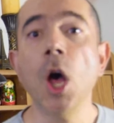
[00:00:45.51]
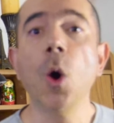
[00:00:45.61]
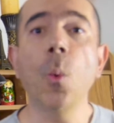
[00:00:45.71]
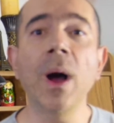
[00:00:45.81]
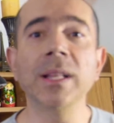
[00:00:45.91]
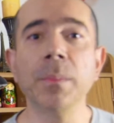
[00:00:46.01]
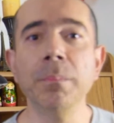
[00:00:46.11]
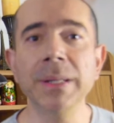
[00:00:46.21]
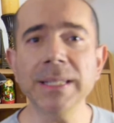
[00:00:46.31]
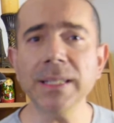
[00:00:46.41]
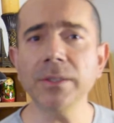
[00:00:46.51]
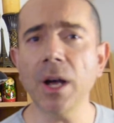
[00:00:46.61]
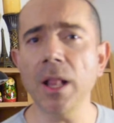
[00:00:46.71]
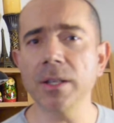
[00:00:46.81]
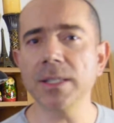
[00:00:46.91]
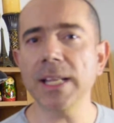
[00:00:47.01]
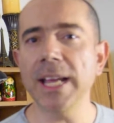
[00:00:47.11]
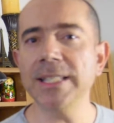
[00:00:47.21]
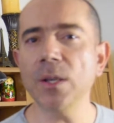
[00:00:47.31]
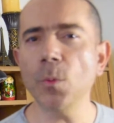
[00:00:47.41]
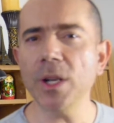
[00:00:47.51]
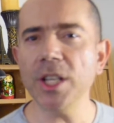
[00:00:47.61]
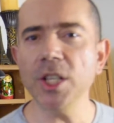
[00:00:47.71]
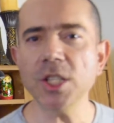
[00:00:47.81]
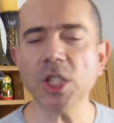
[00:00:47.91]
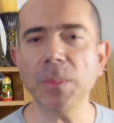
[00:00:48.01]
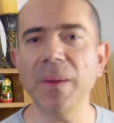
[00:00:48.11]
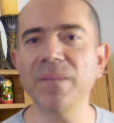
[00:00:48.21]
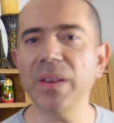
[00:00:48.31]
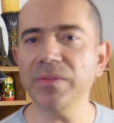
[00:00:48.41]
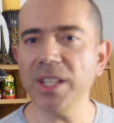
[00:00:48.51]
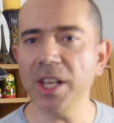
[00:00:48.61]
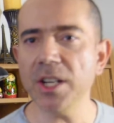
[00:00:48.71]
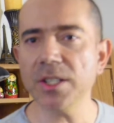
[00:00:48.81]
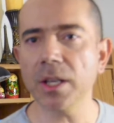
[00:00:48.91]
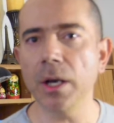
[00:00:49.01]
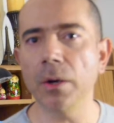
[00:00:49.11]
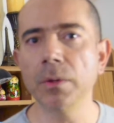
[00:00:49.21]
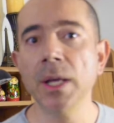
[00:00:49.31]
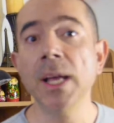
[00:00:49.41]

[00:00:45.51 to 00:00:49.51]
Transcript: While $1 million isn't what it used to be 50 years ago,